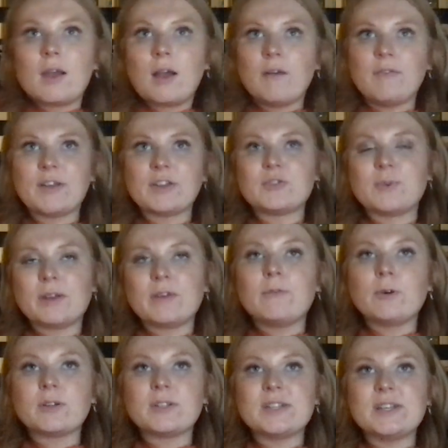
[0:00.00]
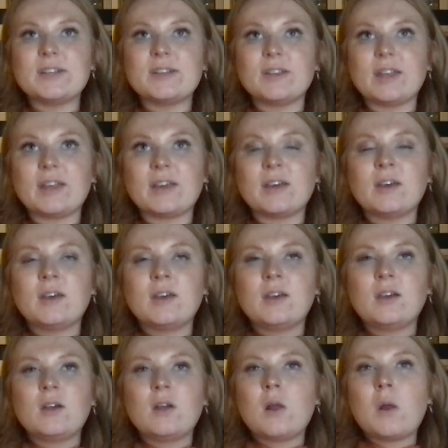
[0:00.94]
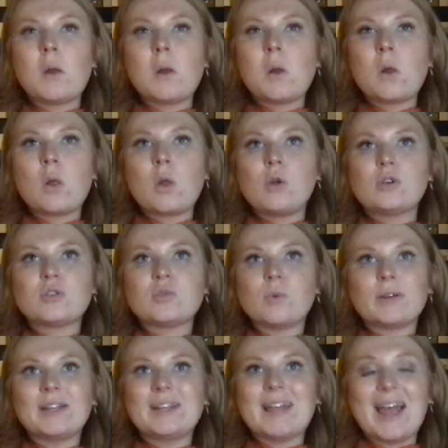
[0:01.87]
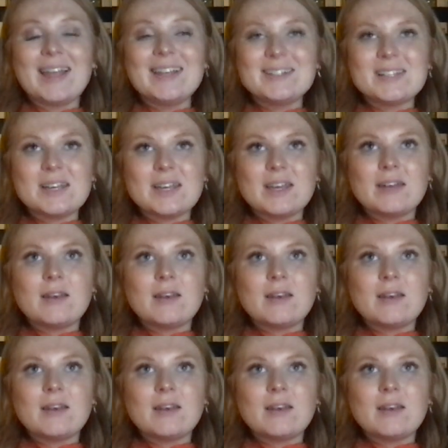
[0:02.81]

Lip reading: of like 2014 to like 2019.